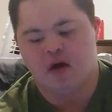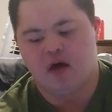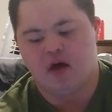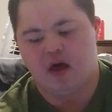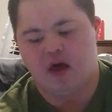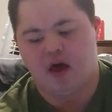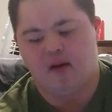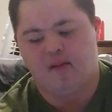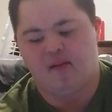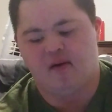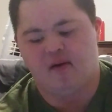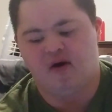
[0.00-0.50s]

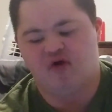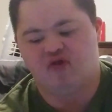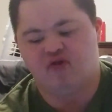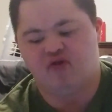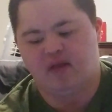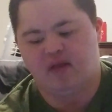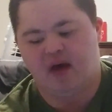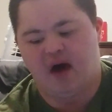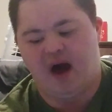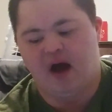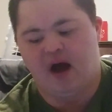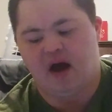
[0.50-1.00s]
It was
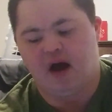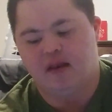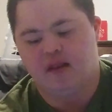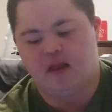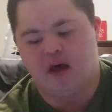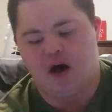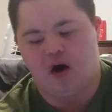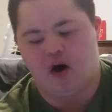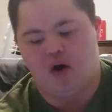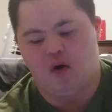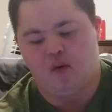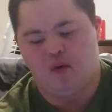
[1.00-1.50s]
not a
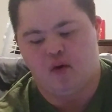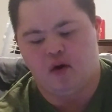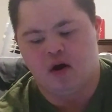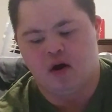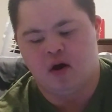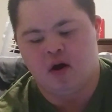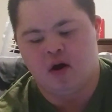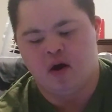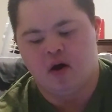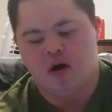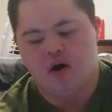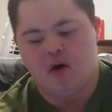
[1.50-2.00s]
no,
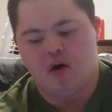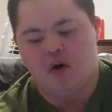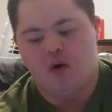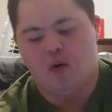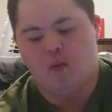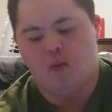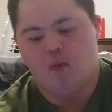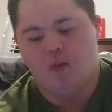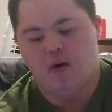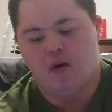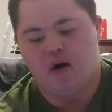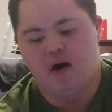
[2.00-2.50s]

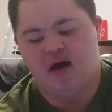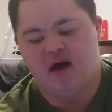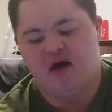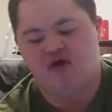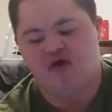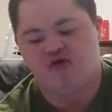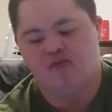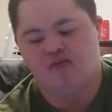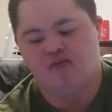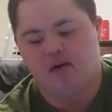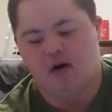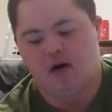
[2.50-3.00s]
but his
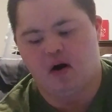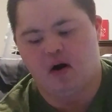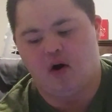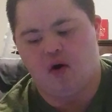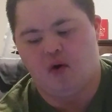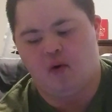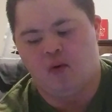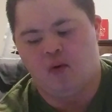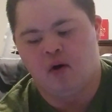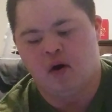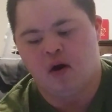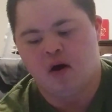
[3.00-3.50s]

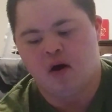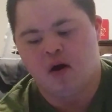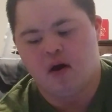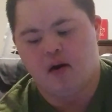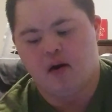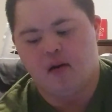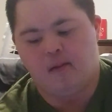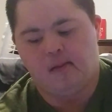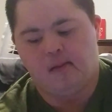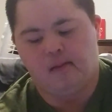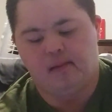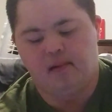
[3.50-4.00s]
role
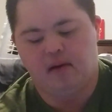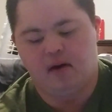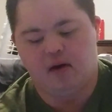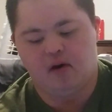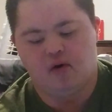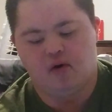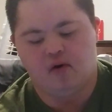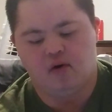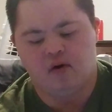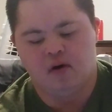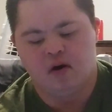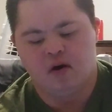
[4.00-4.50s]

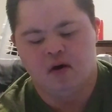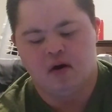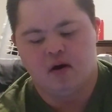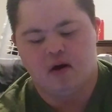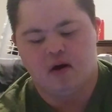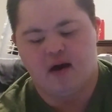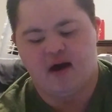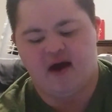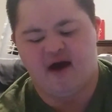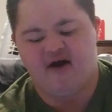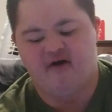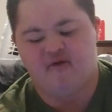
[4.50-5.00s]
will
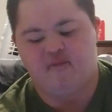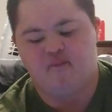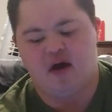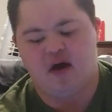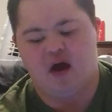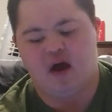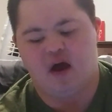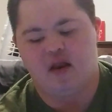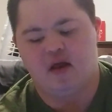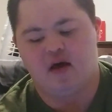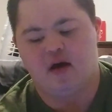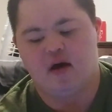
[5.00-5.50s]
have
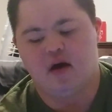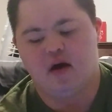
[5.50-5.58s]
been